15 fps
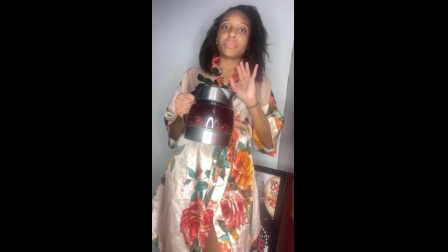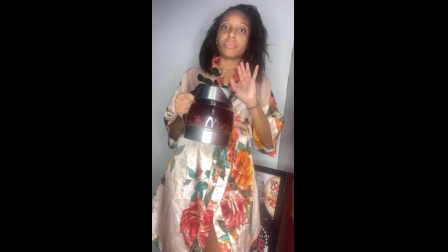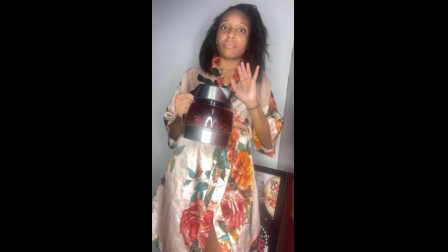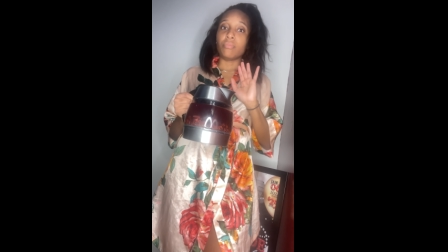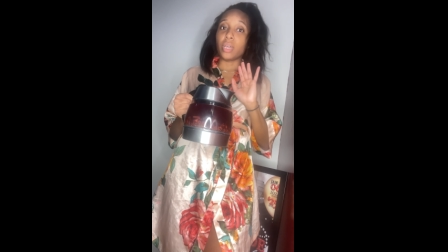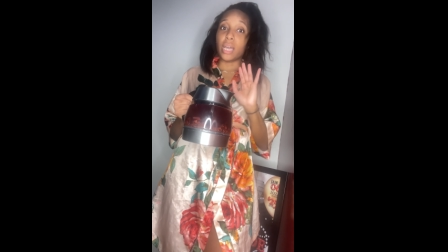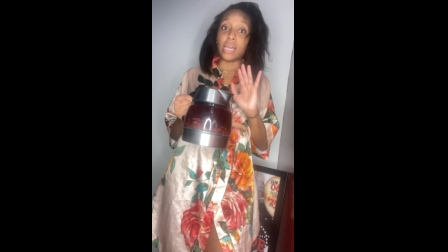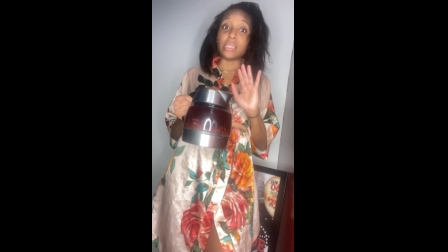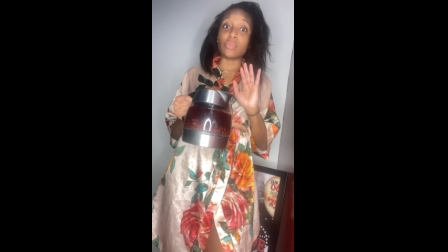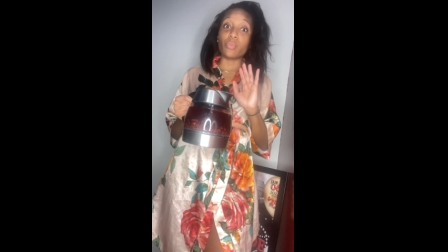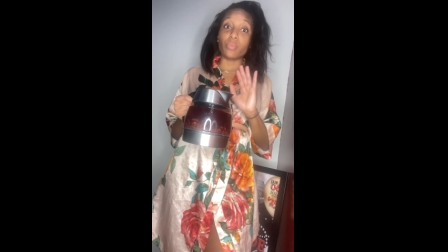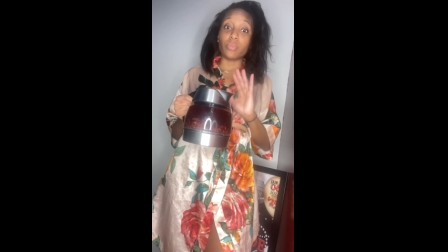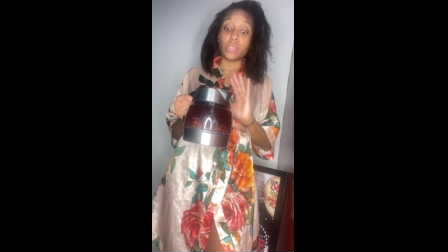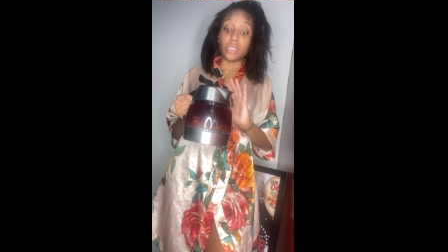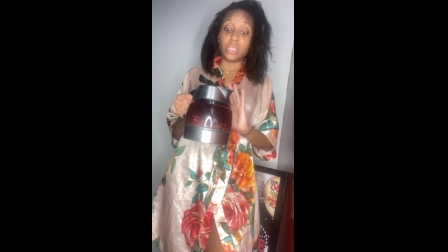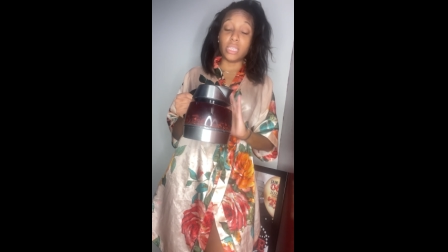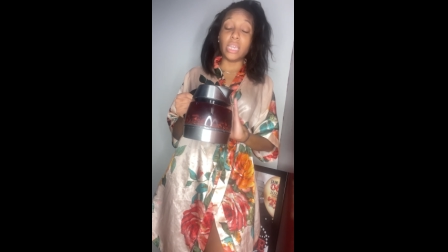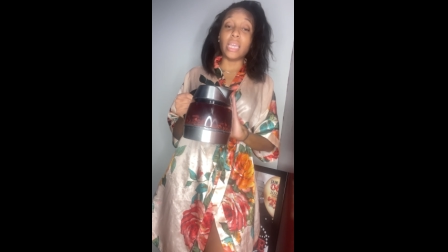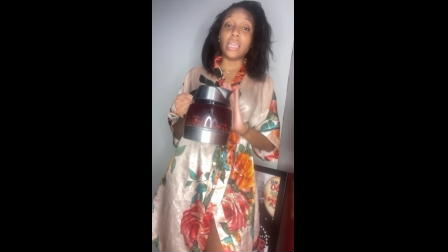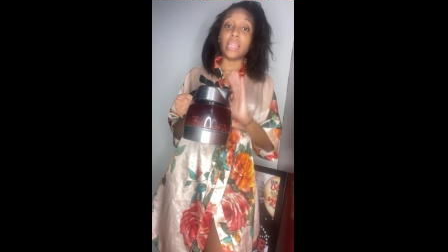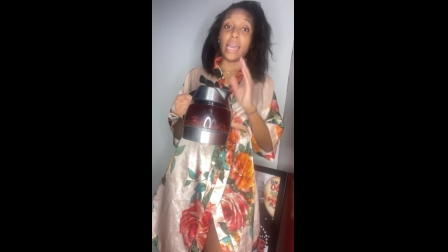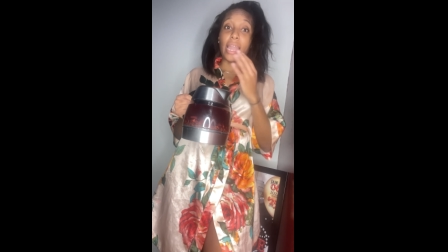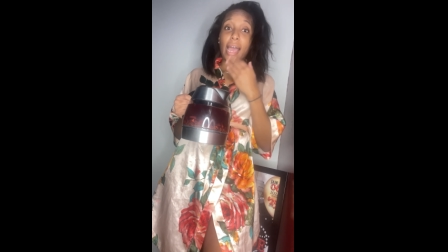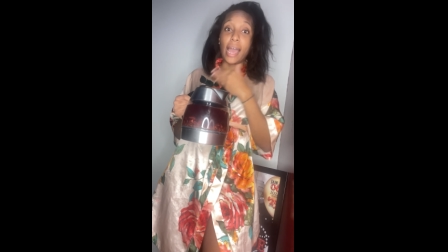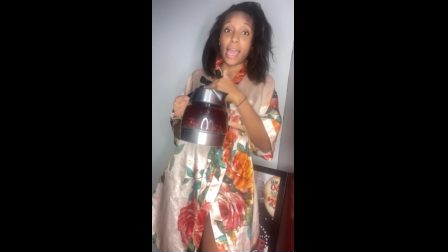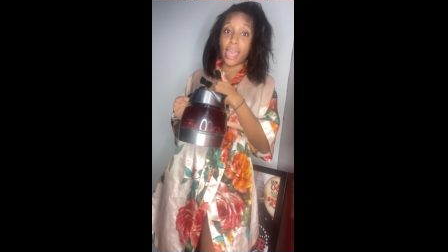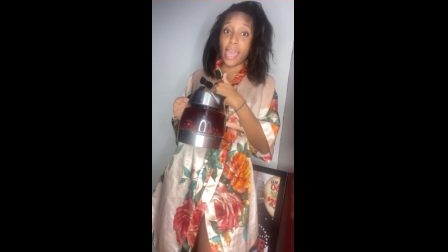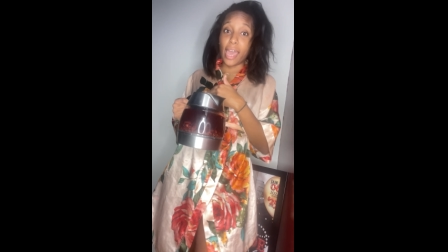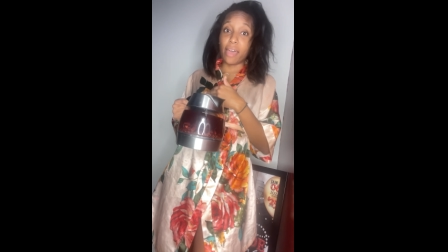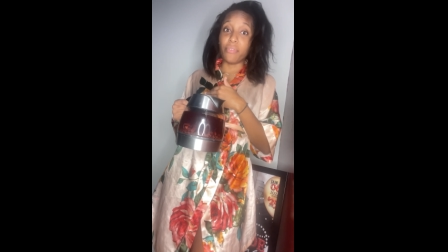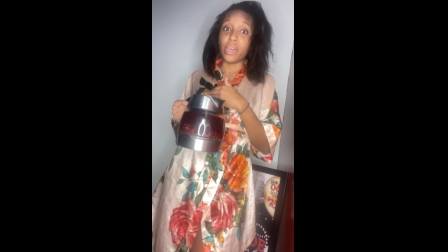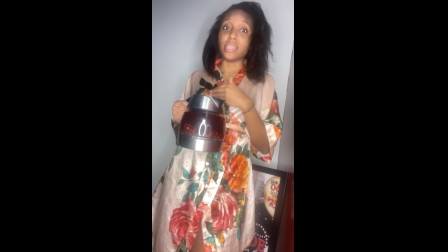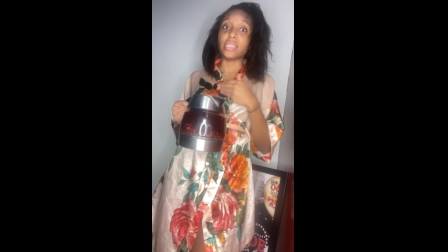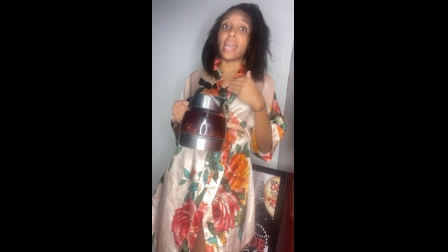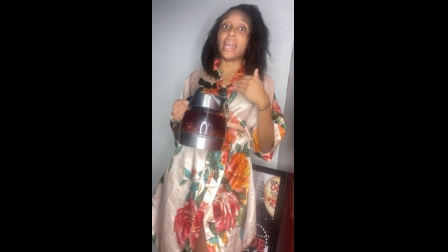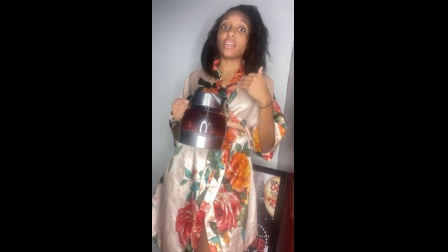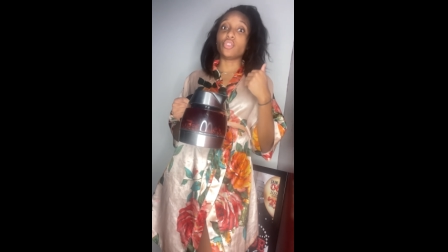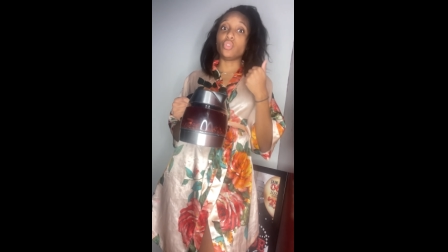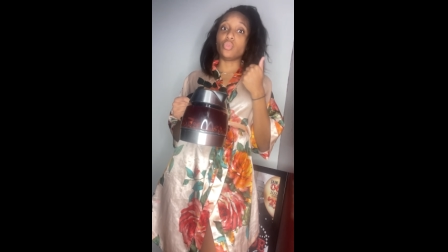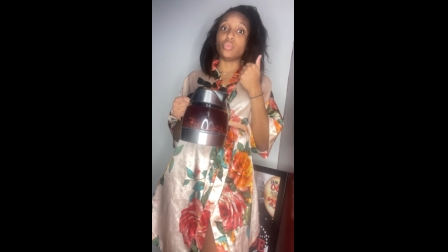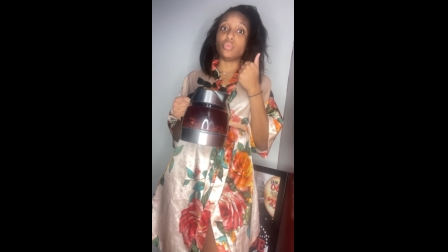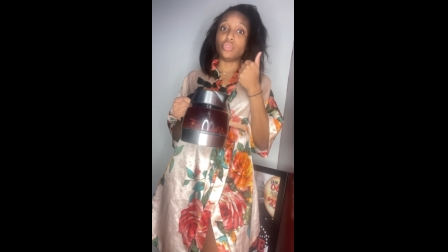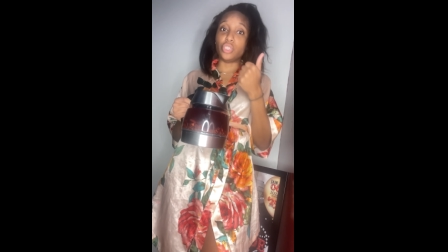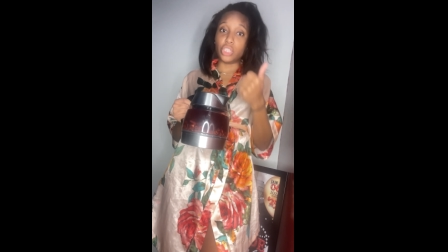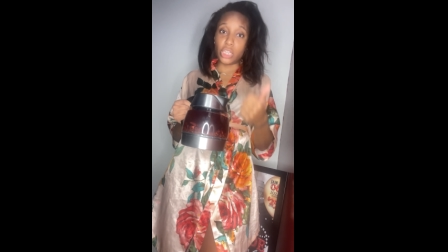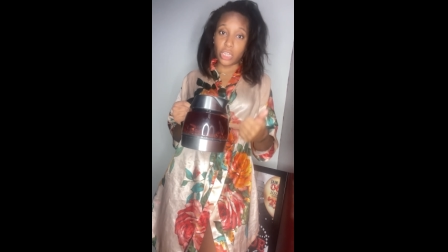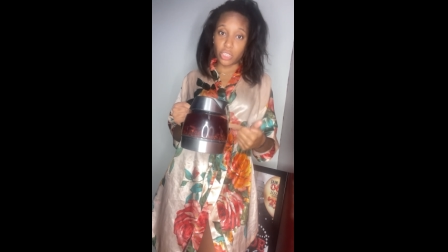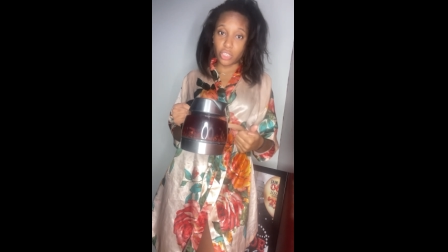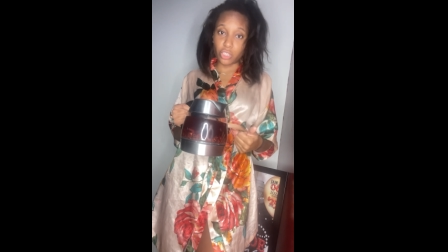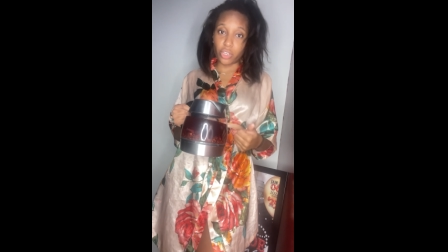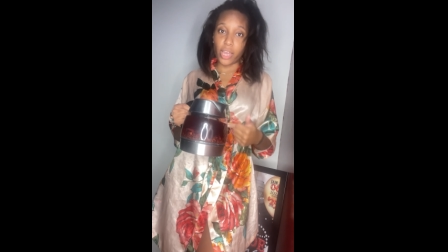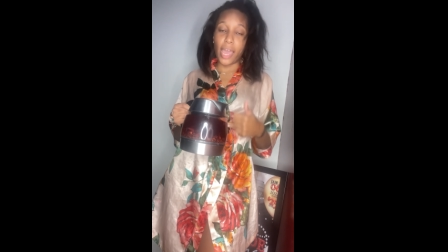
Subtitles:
Because the tea that I have has actual ginger,